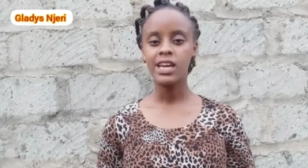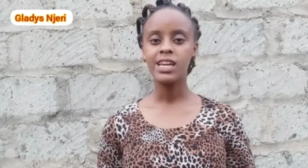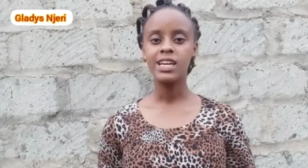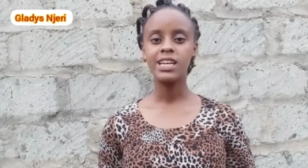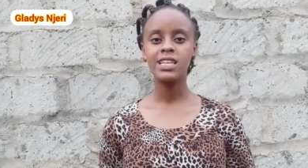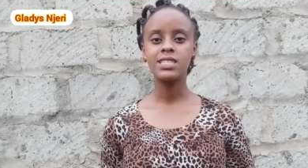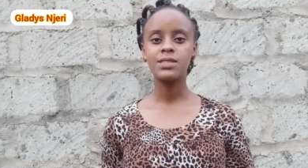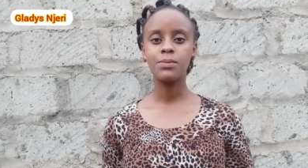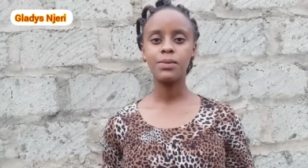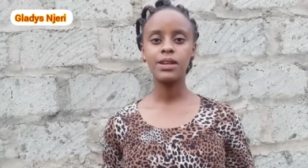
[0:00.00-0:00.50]

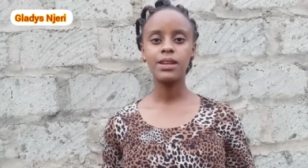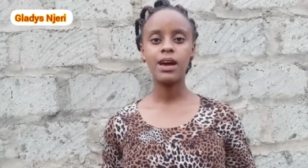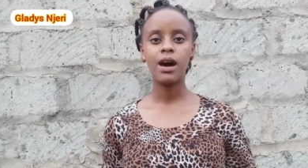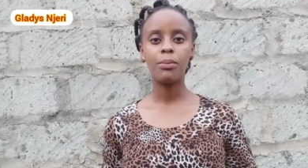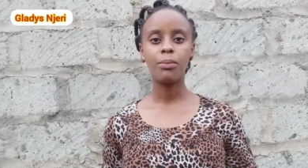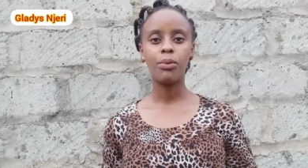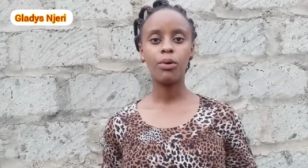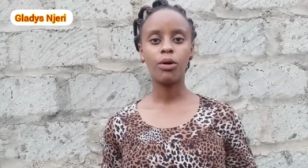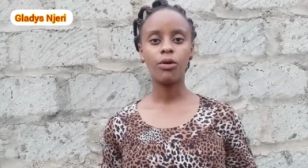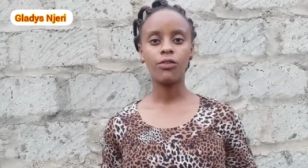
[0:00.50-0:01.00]
It's made
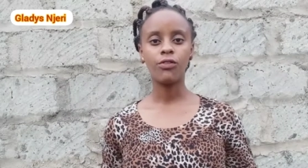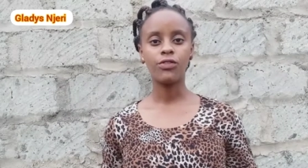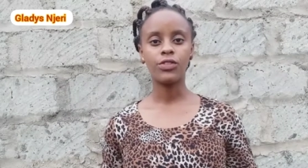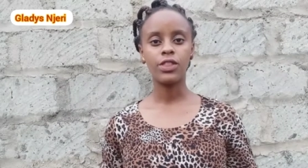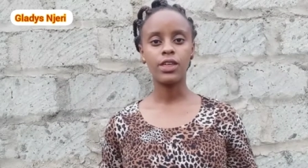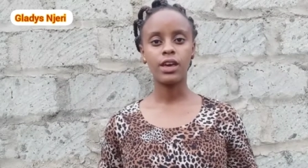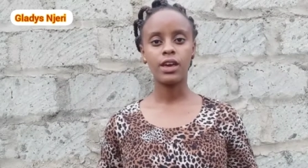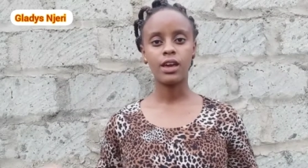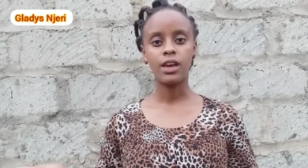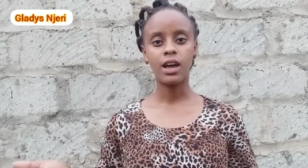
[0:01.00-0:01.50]
up of
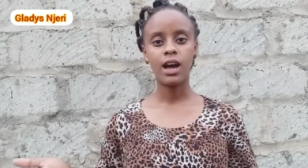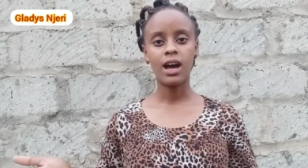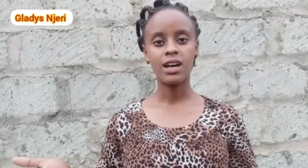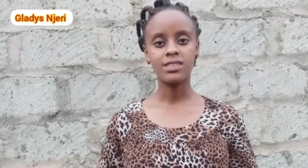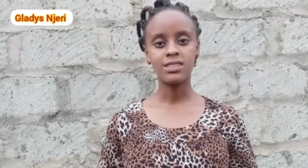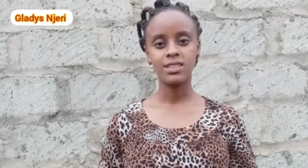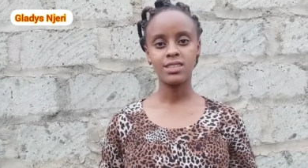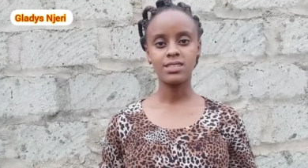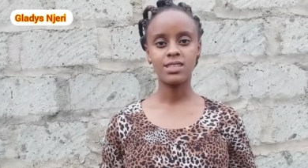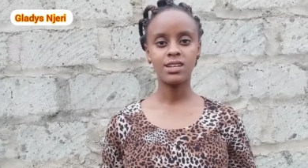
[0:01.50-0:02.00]
the
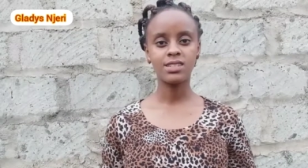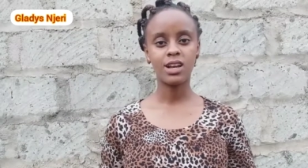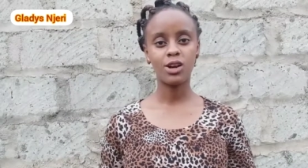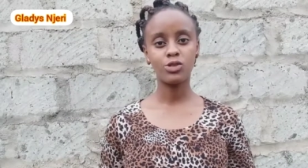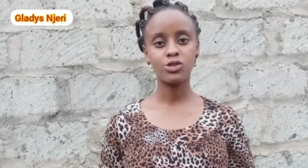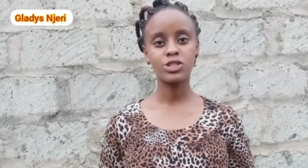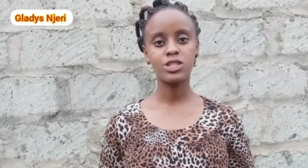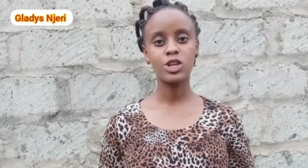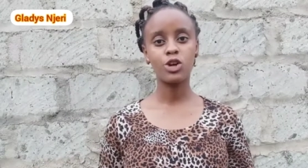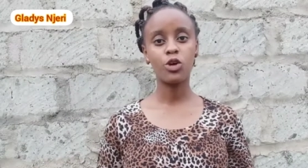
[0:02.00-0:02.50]
assistant
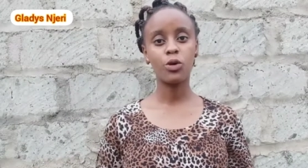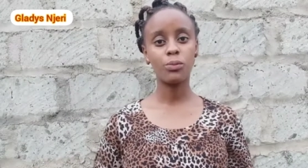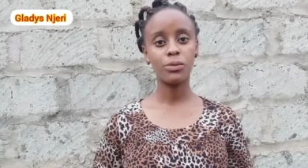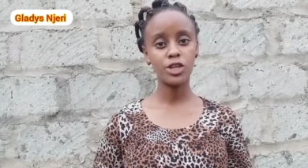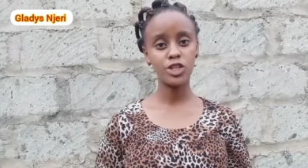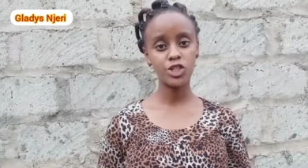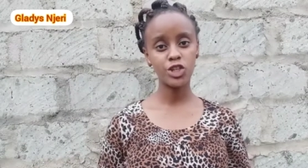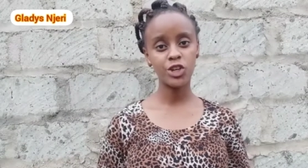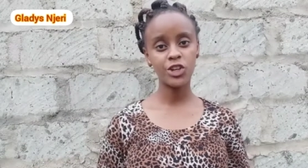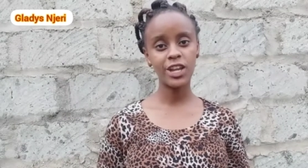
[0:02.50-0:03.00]
county
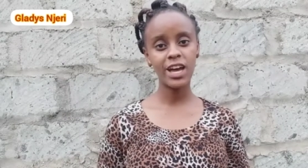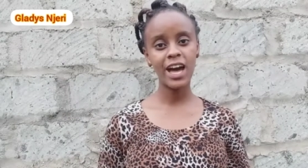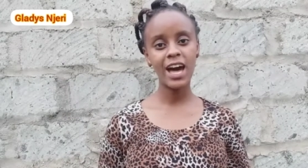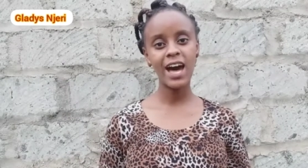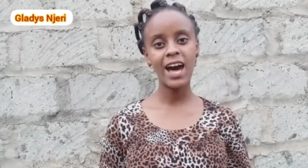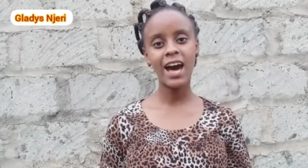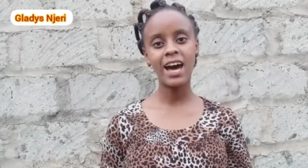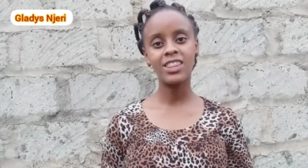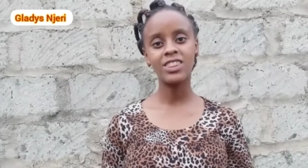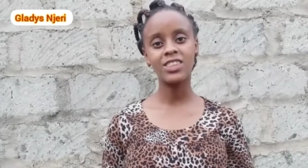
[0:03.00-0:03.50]

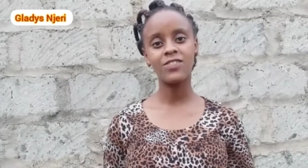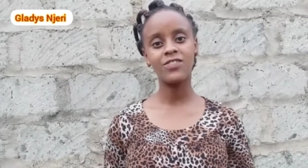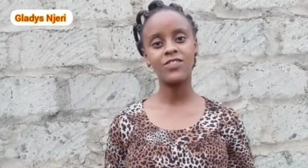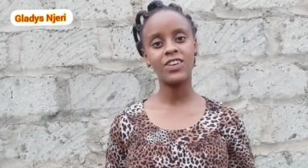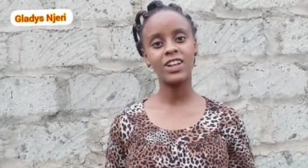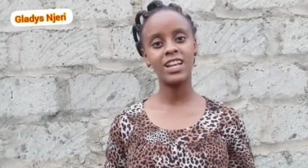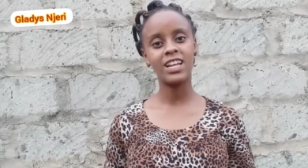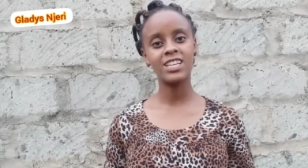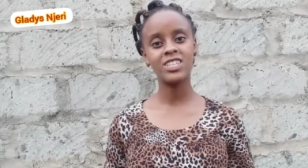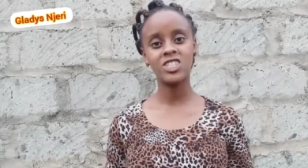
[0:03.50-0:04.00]
commissioner and the
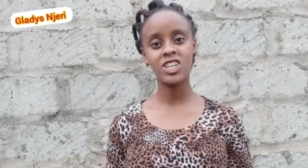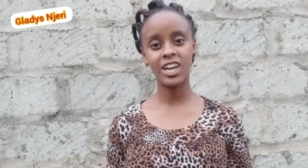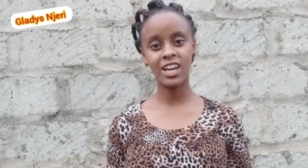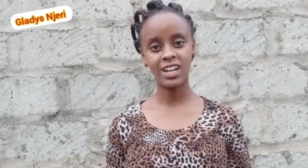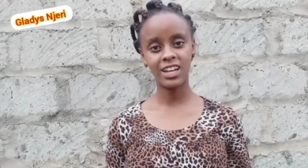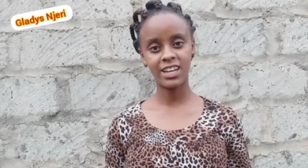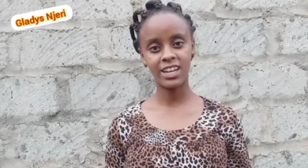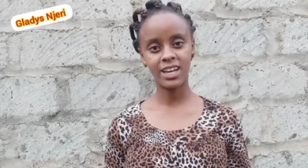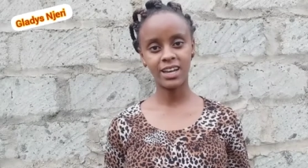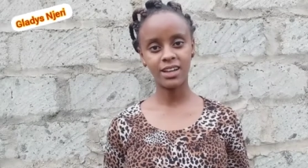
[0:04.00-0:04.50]
village
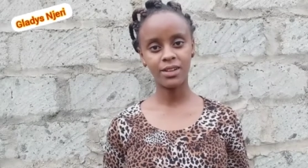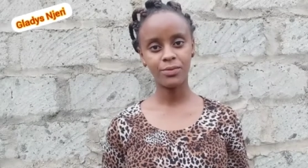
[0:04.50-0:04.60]
elder.